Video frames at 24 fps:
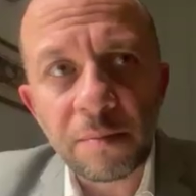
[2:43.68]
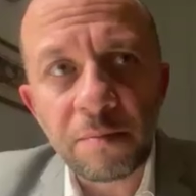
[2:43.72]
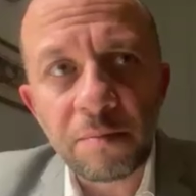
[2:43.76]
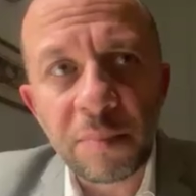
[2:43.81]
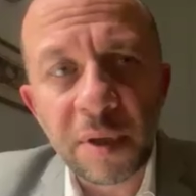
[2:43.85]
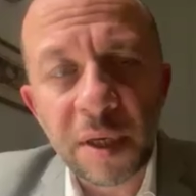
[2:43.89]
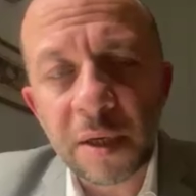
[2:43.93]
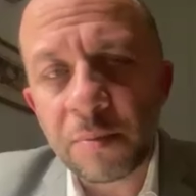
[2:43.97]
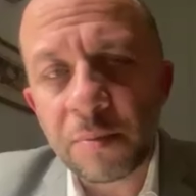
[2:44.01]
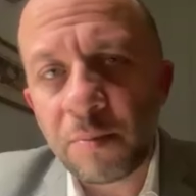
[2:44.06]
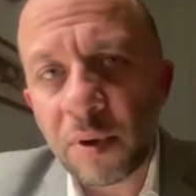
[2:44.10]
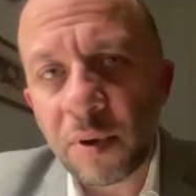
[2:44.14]

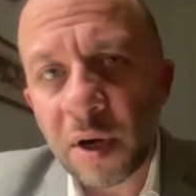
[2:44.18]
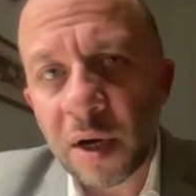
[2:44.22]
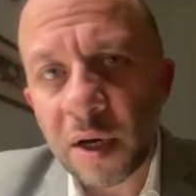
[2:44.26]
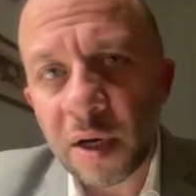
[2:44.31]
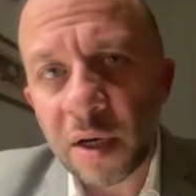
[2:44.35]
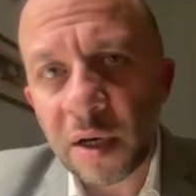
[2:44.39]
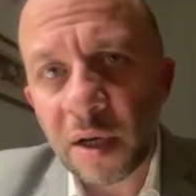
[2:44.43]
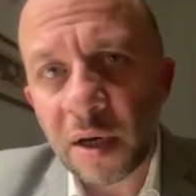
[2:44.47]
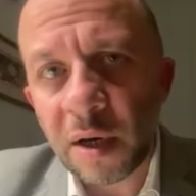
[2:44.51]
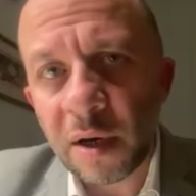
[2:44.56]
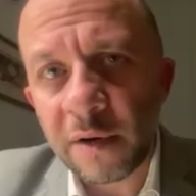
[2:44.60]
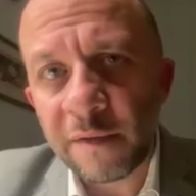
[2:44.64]
big
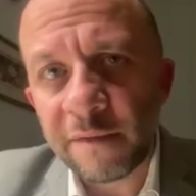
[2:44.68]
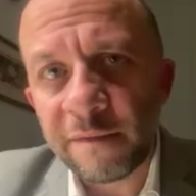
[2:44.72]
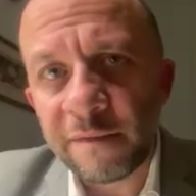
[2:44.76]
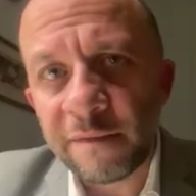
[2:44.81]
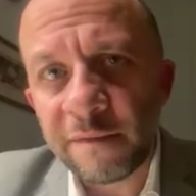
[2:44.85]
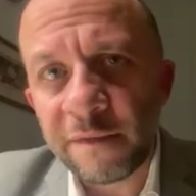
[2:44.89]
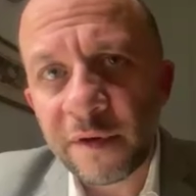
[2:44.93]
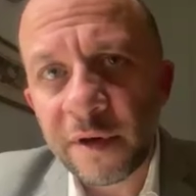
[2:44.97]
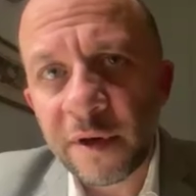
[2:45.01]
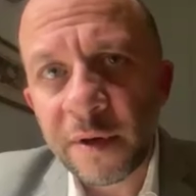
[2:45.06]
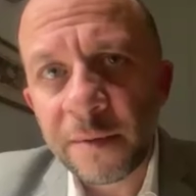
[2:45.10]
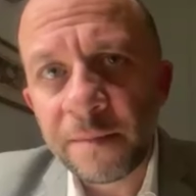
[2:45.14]
part
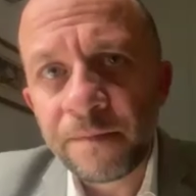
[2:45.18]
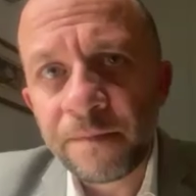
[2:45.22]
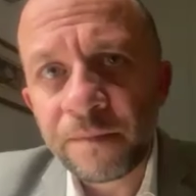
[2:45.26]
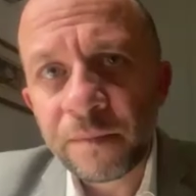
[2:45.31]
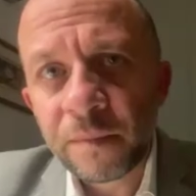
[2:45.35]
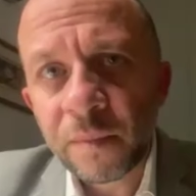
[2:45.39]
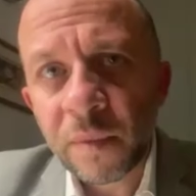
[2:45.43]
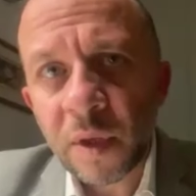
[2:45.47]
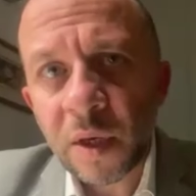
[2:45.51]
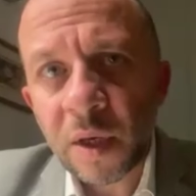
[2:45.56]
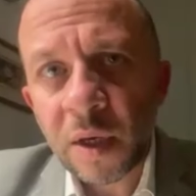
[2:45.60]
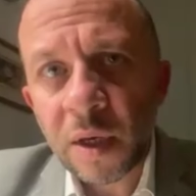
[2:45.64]
of
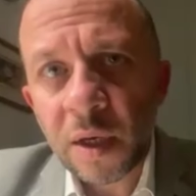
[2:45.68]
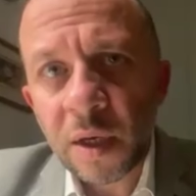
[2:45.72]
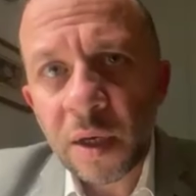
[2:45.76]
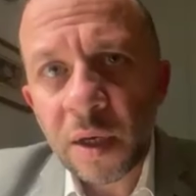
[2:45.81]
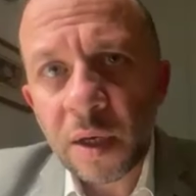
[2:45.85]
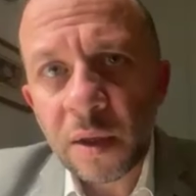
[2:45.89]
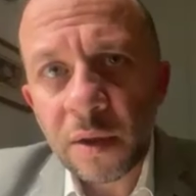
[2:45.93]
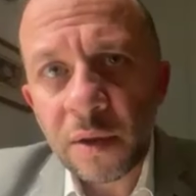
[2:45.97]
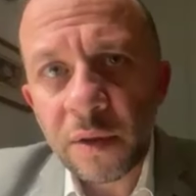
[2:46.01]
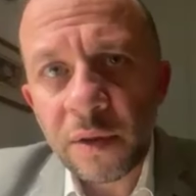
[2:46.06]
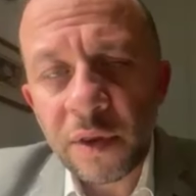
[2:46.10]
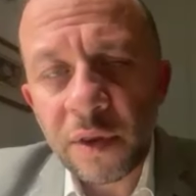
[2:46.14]

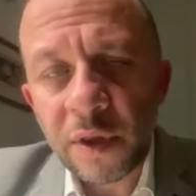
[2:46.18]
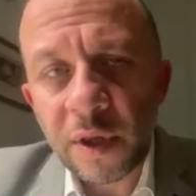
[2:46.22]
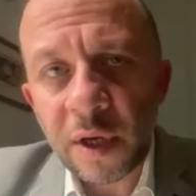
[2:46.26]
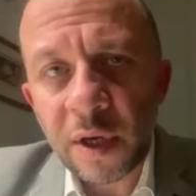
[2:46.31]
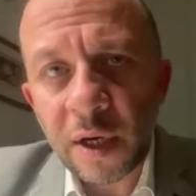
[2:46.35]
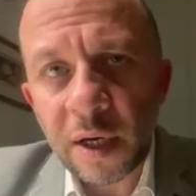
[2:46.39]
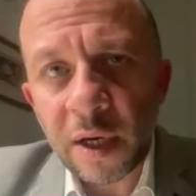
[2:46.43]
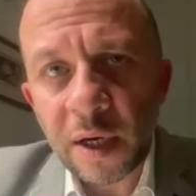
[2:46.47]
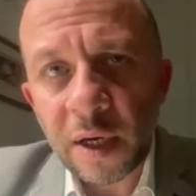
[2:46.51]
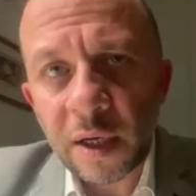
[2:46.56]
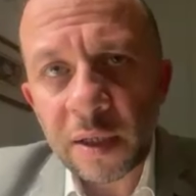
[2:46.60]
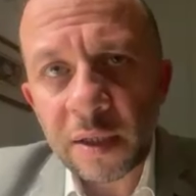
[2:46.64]

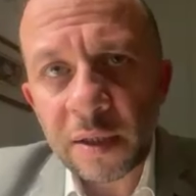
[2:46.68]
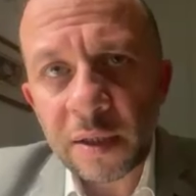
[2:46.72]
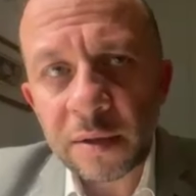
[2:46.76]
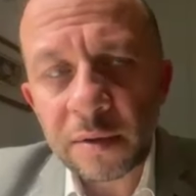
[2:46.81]
the